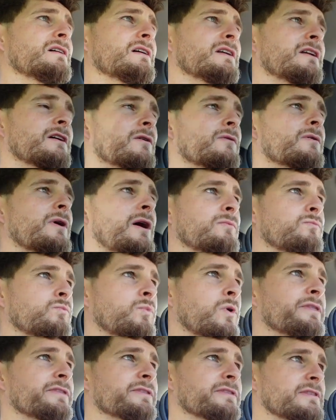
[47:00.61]
And I
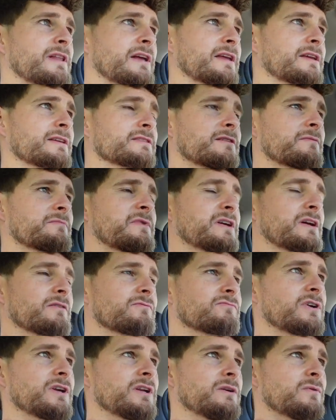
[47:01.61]
want, like, something I
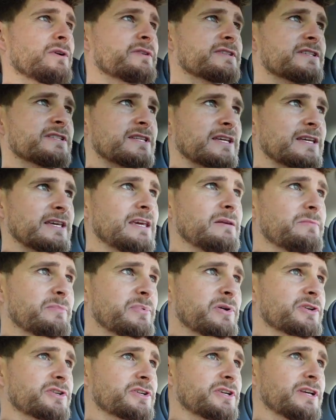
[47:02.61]
really want is to keep
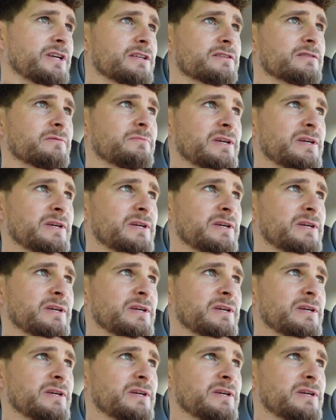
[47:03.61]
pushing it to